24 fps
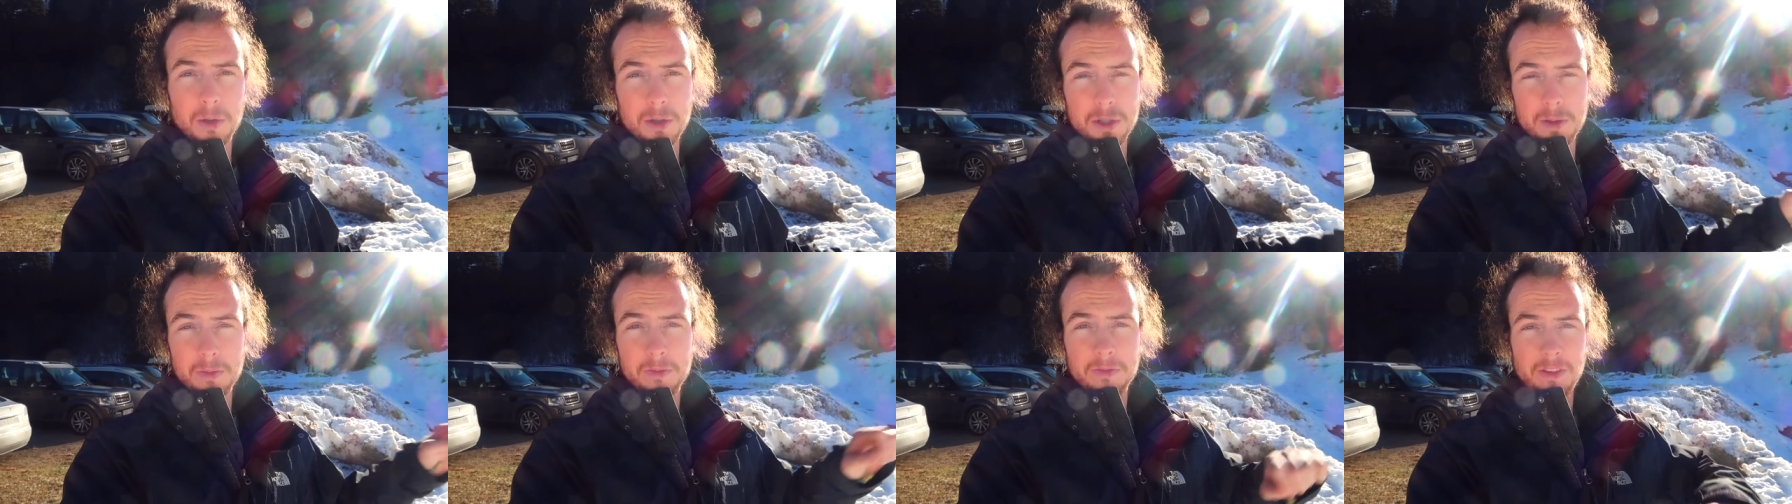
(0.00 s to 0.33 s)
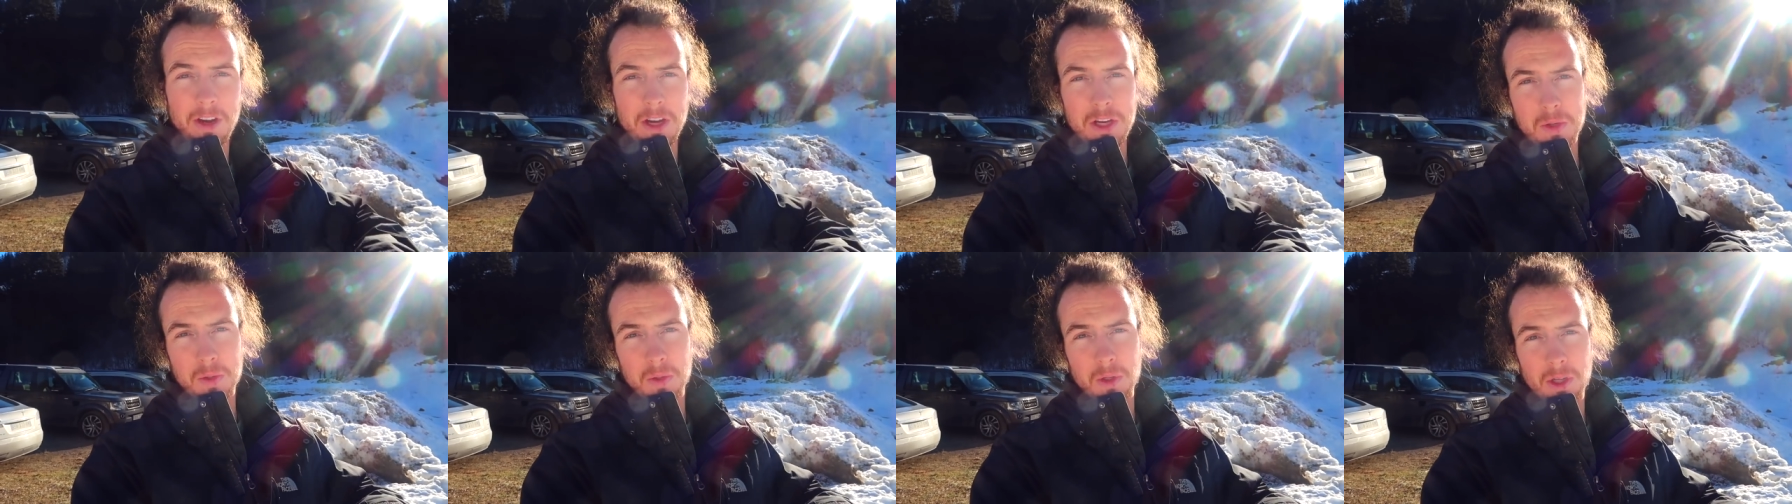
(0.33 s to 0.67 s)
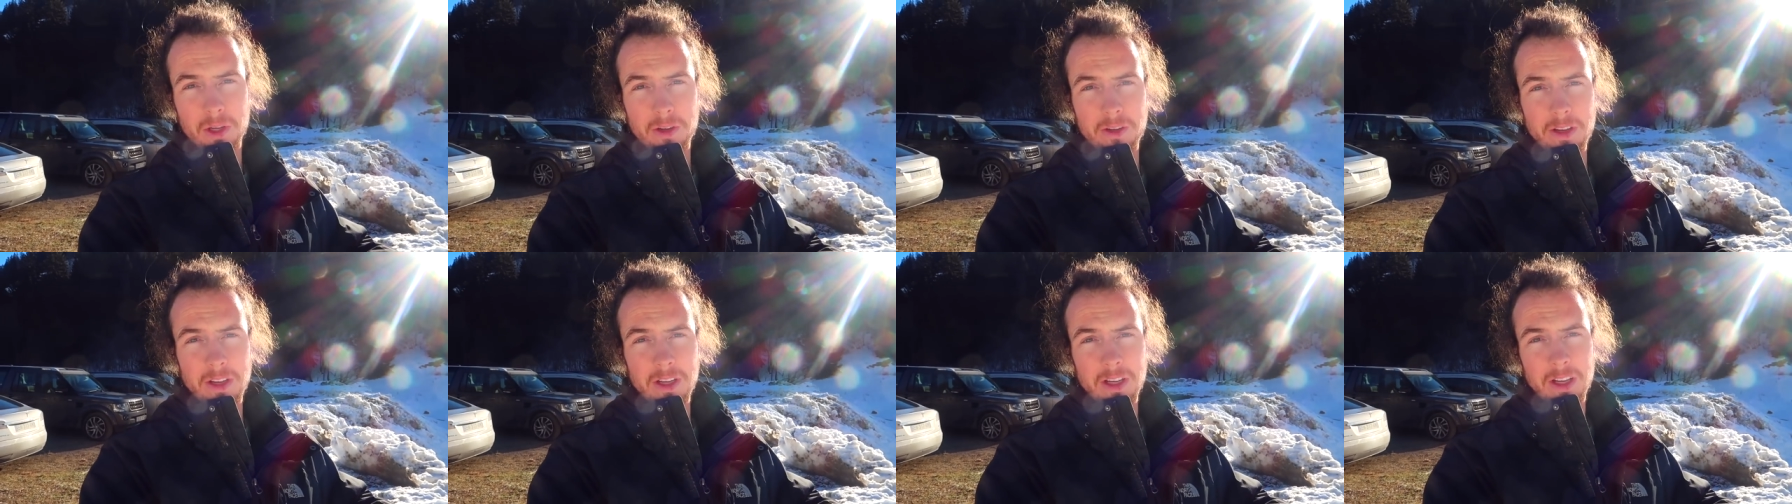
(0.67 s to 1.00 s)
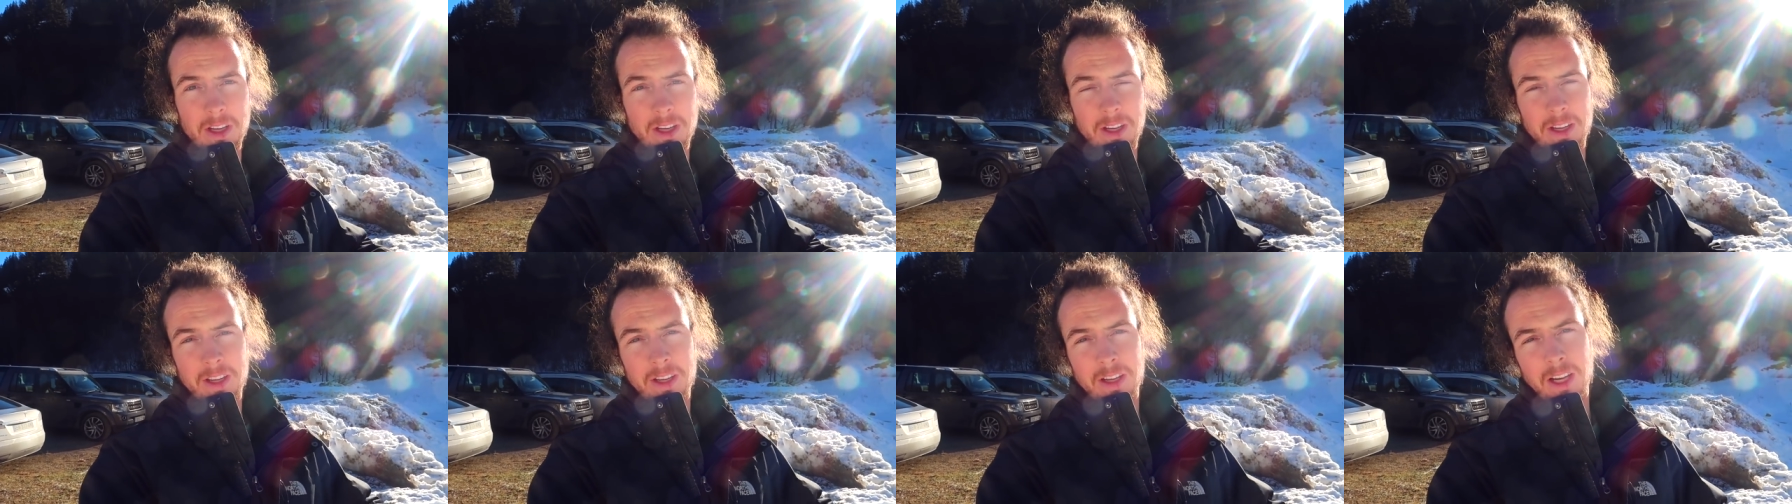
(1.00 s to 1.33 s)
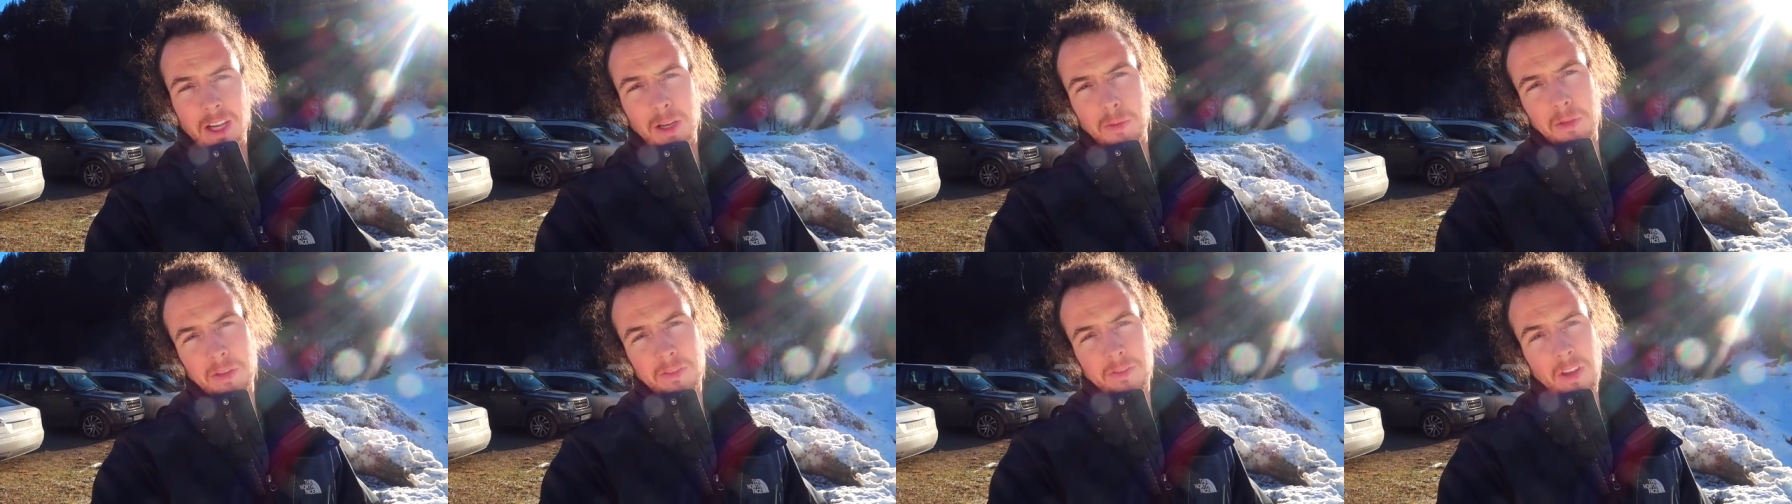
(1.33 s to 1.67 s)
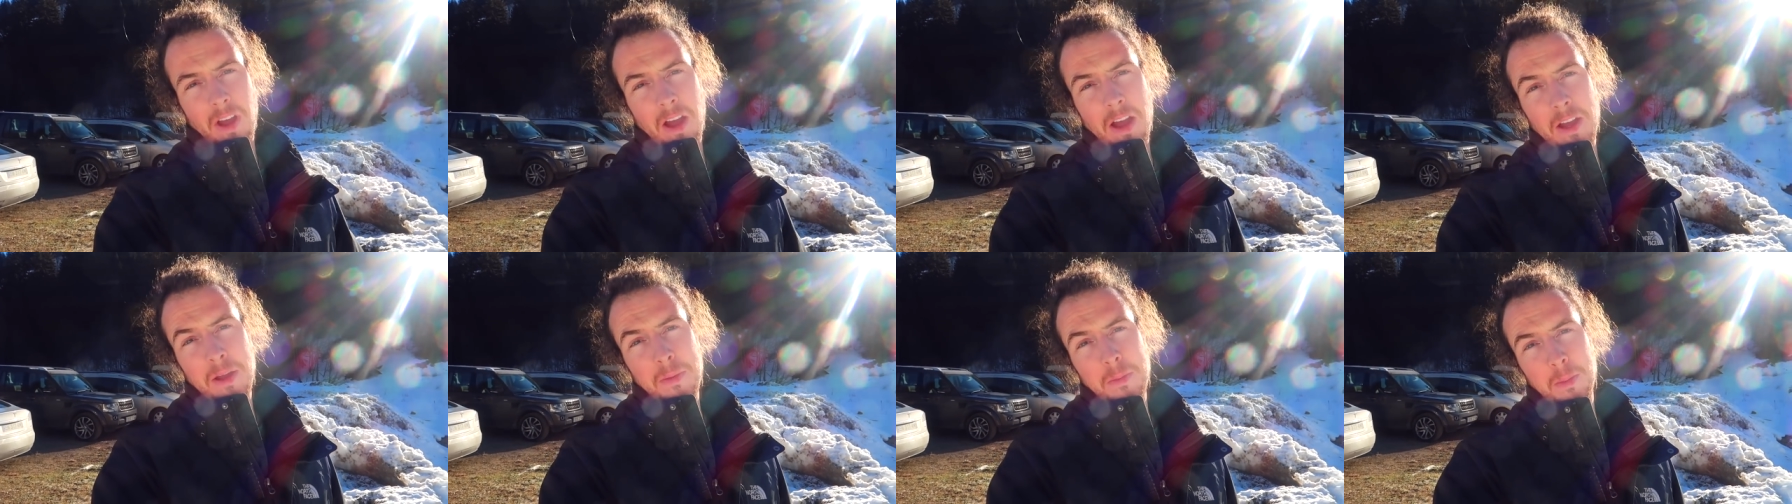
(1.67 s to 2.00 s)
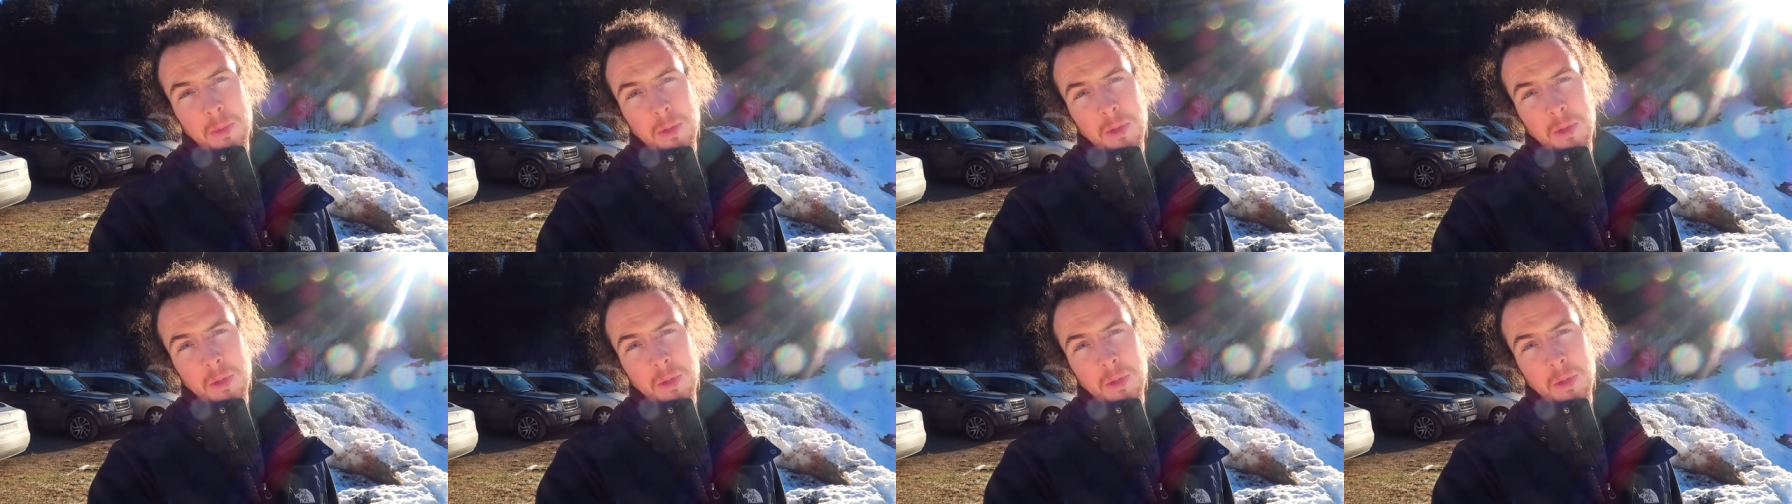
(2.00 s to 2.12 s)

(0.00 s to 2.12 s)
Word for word: put some fresh water in and it'll be fine,